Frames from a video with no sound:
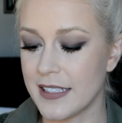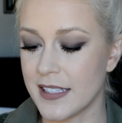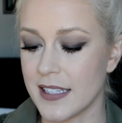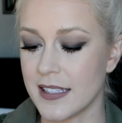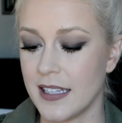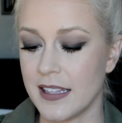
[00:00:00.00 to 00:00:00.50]

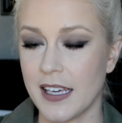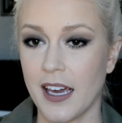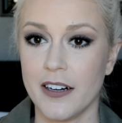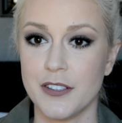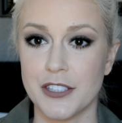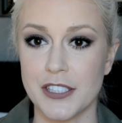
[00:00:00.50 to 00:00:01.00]
This is in the
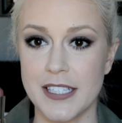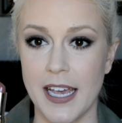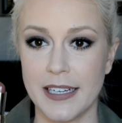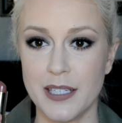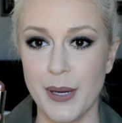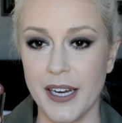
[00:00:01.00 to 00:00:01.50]
color
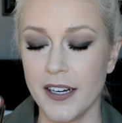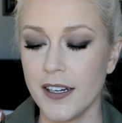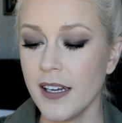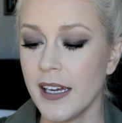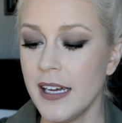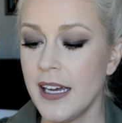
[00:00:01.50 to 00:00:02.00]
Teddy Bear.